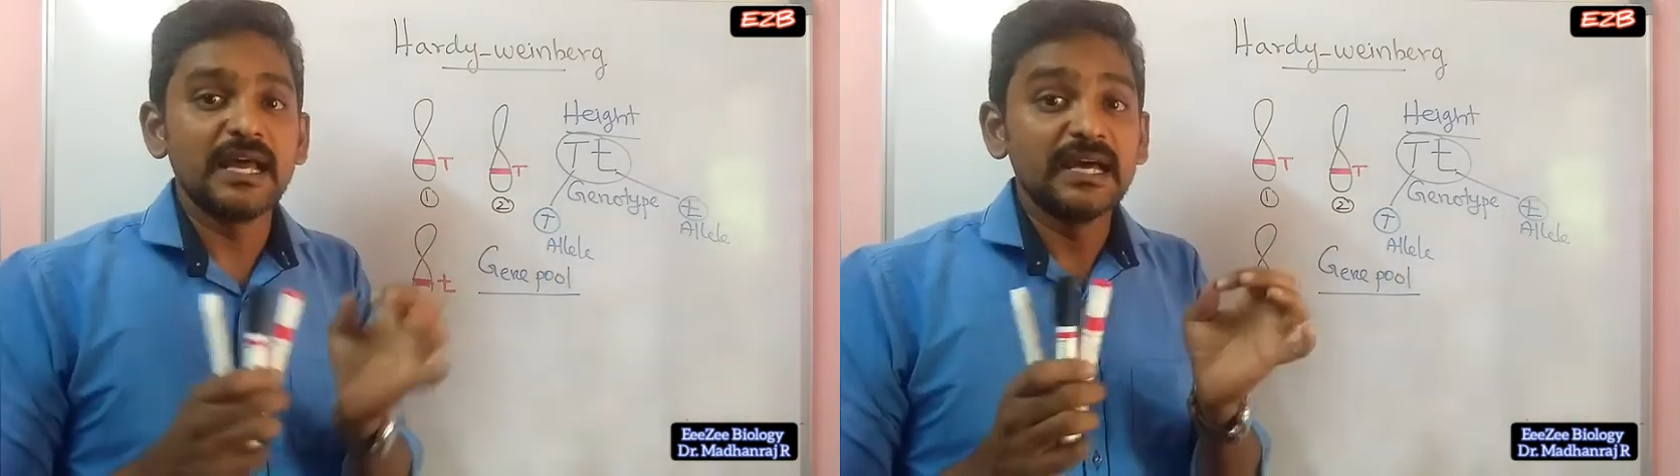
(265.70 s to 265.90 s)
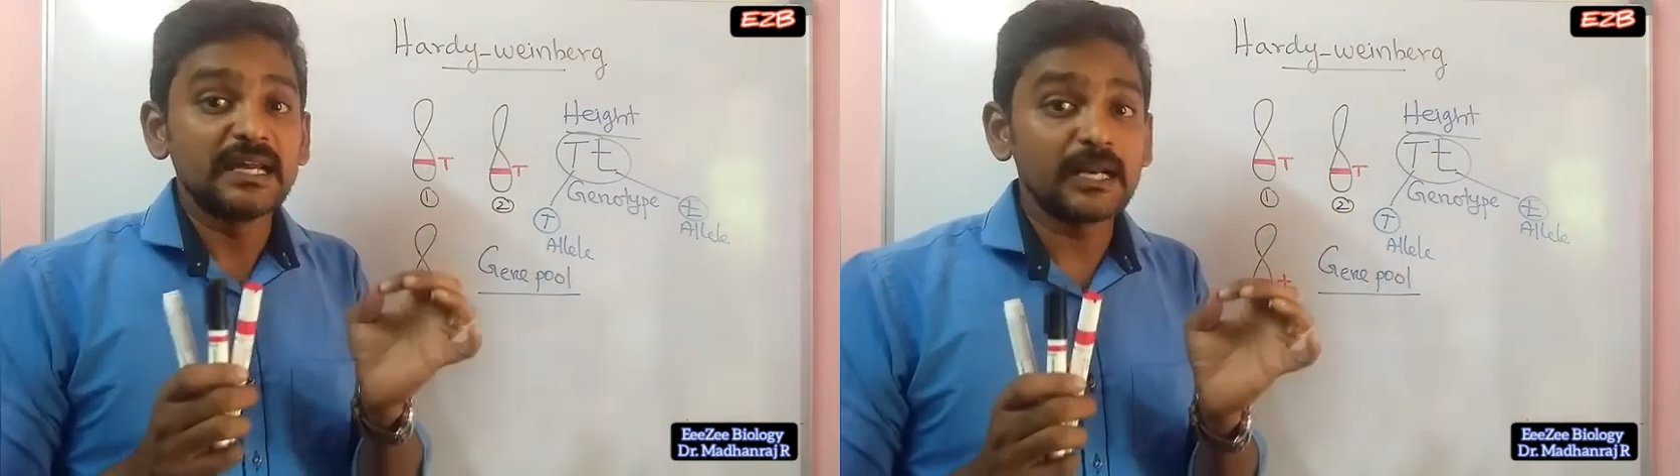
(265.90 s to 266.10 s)

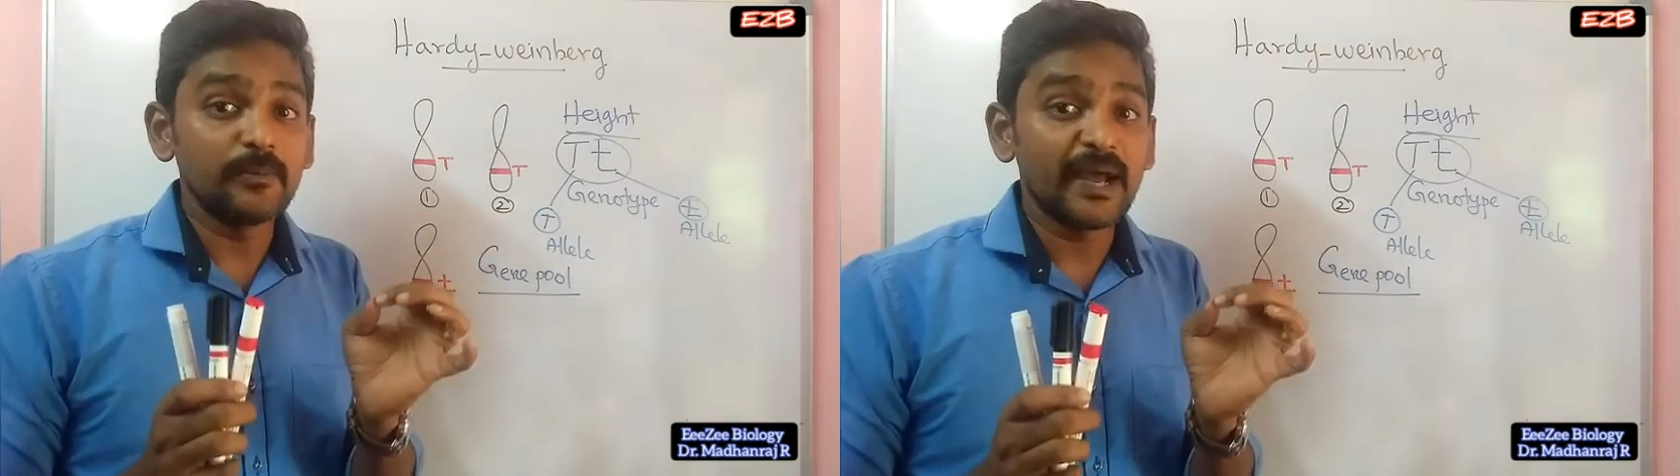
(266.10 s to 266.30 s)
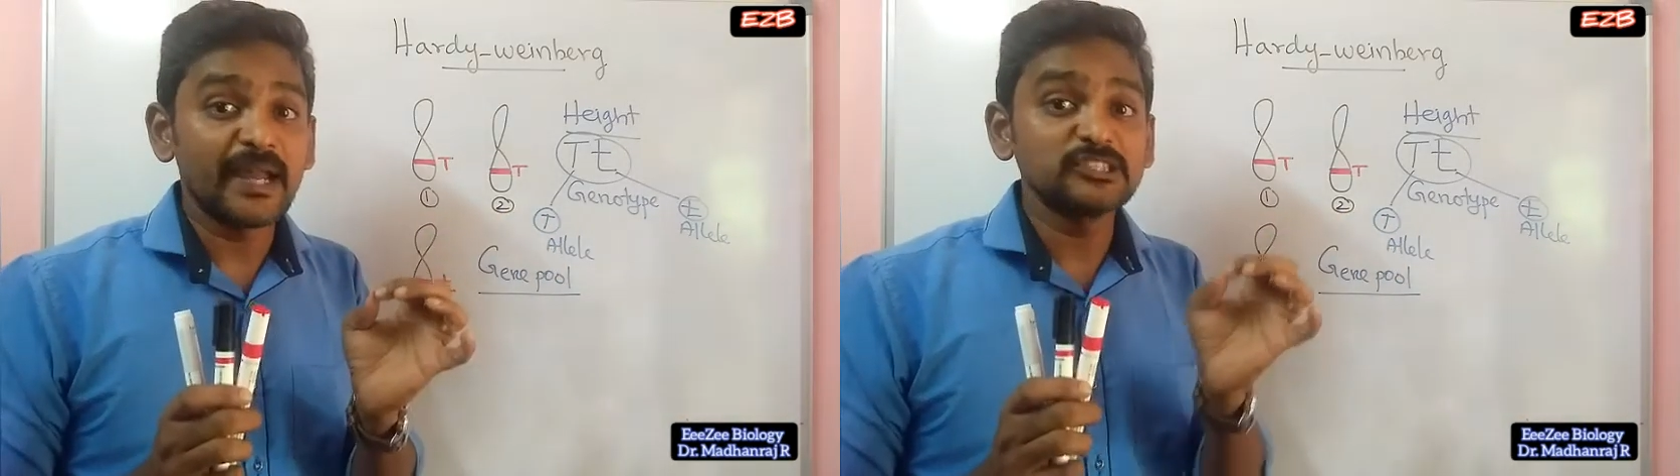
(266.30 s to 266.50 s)

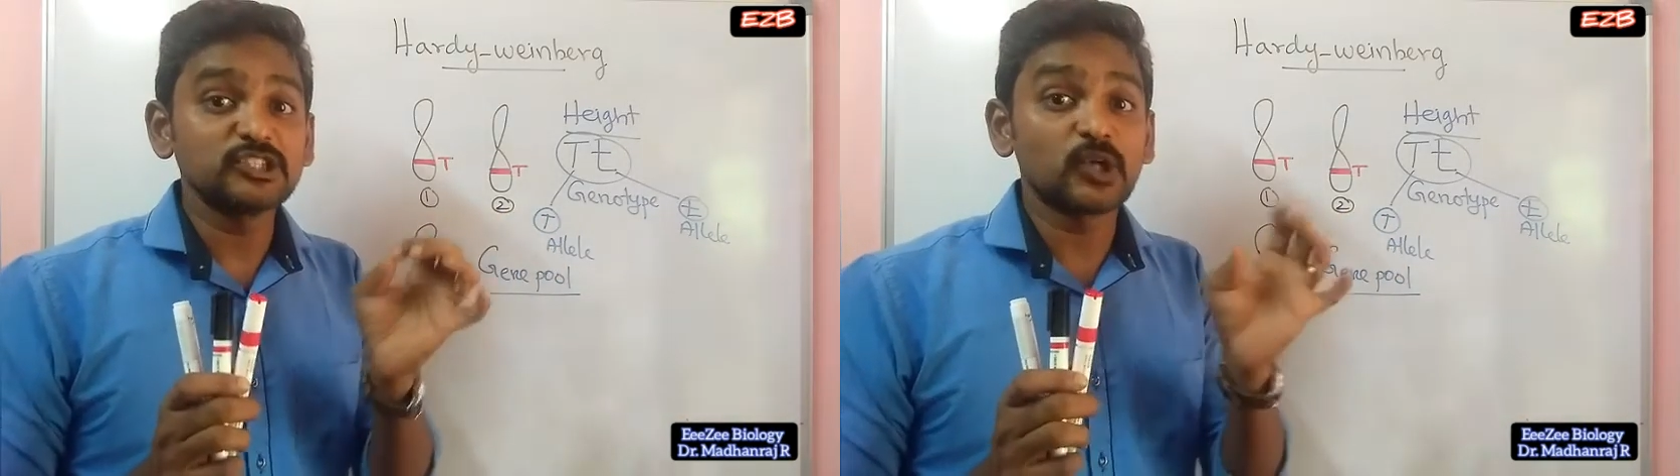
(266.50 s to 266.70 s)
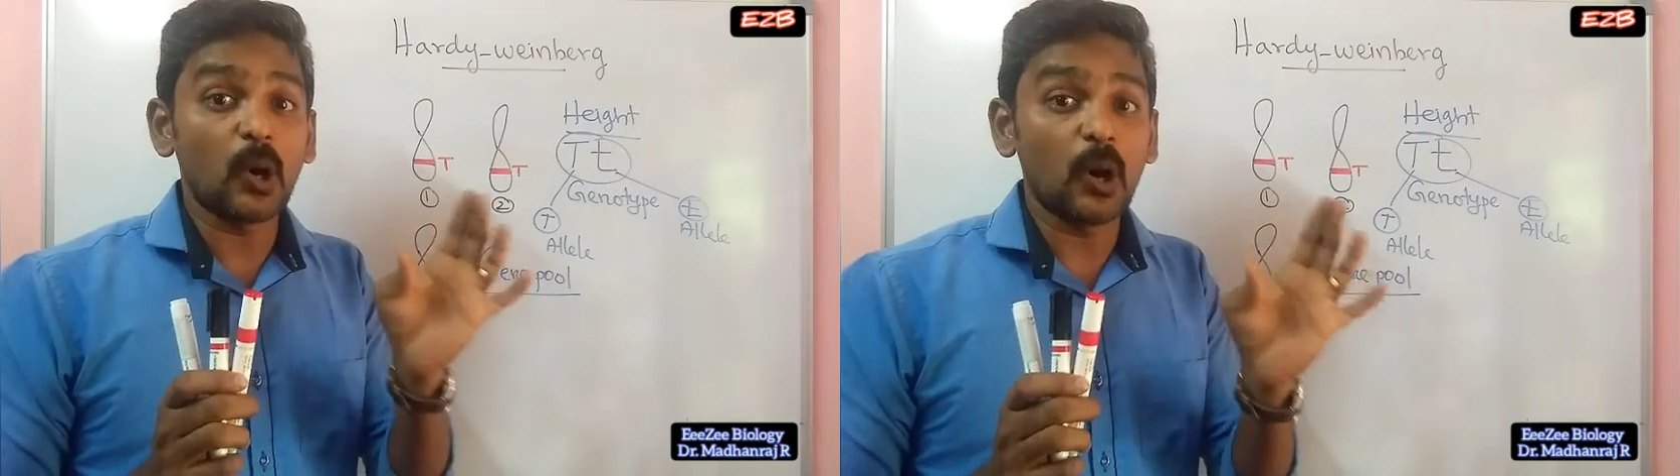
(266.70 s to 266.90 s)
remains
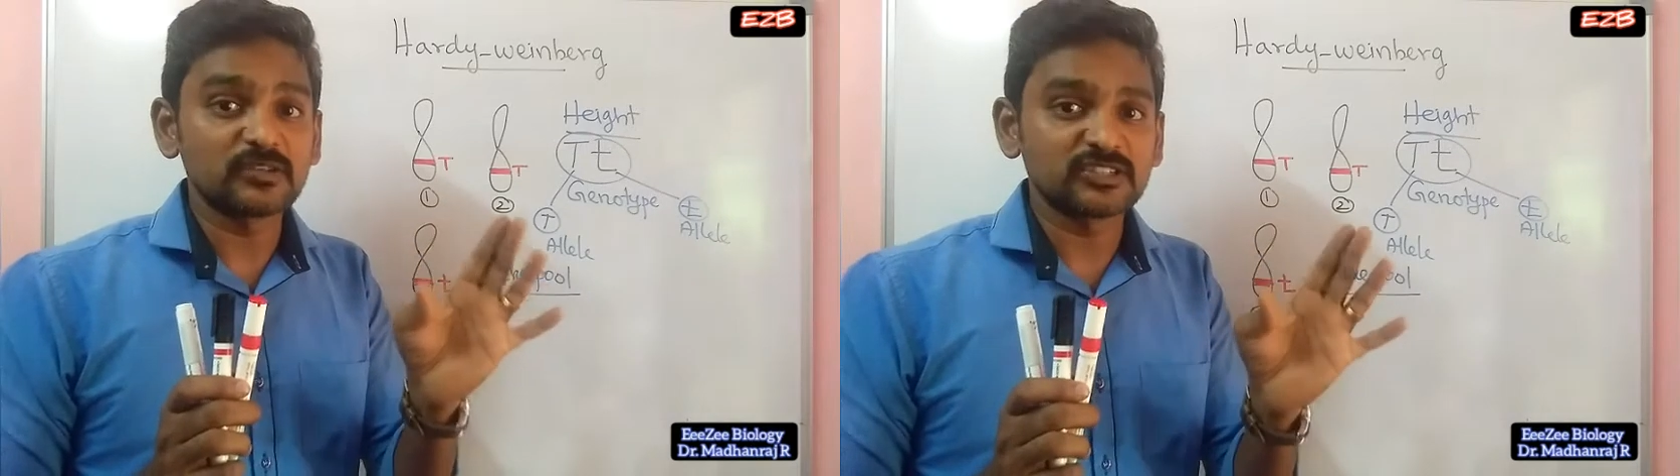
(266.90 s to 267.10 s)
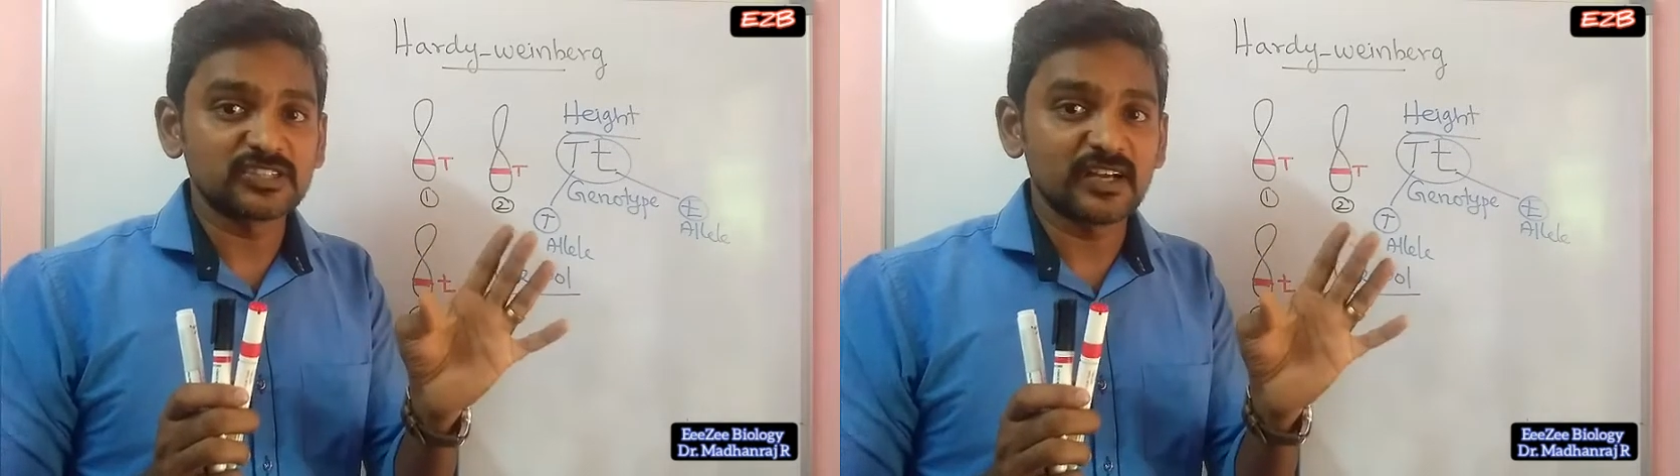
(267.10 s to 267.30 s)

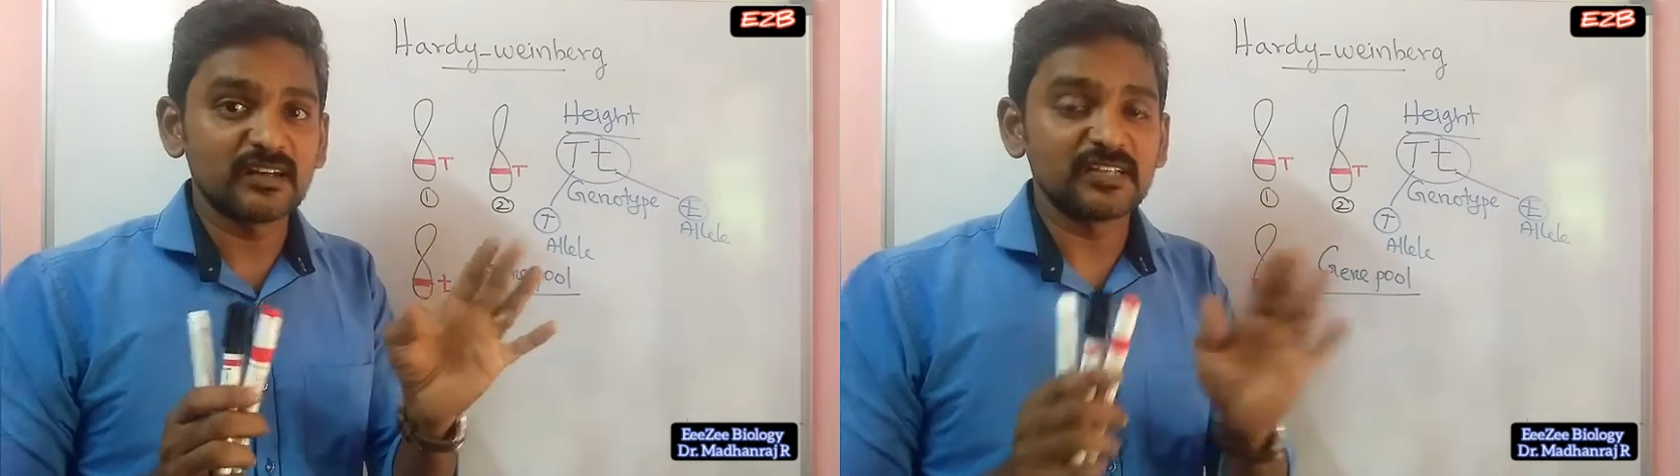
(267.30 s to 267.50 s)
constant,